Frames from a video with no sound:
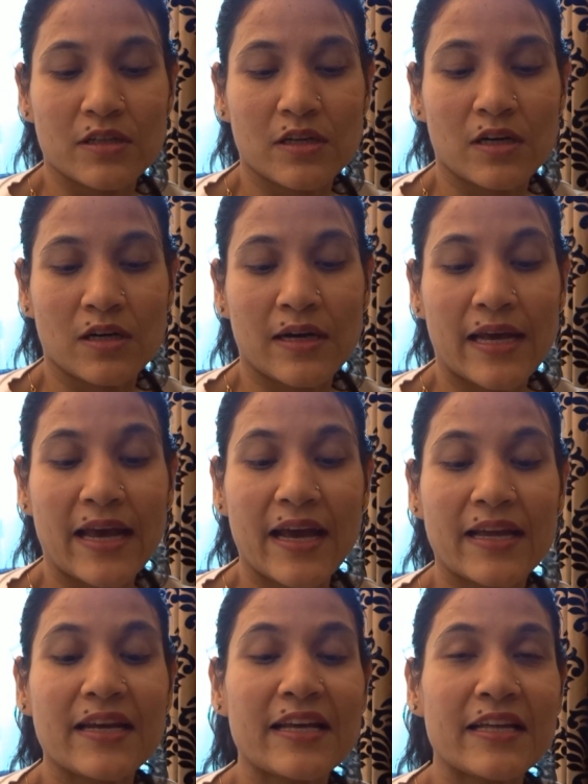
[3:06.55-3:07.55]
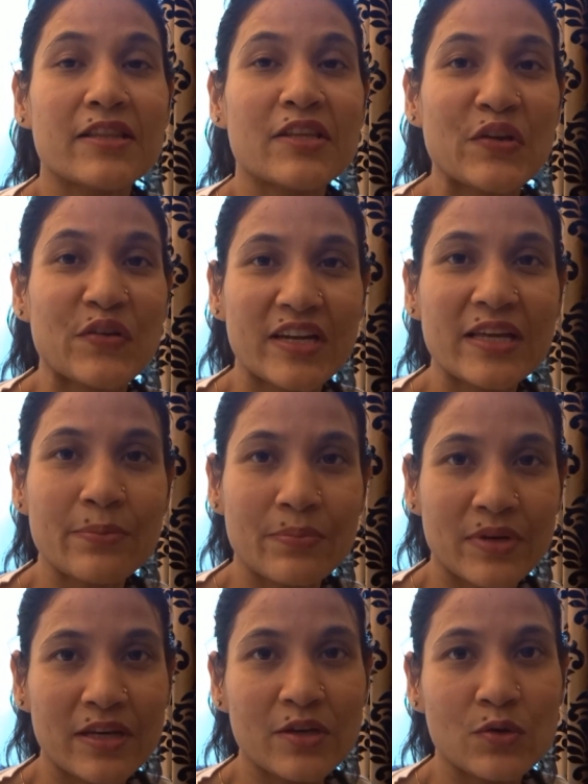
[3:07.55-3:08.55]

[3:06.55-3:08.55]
And in 3B,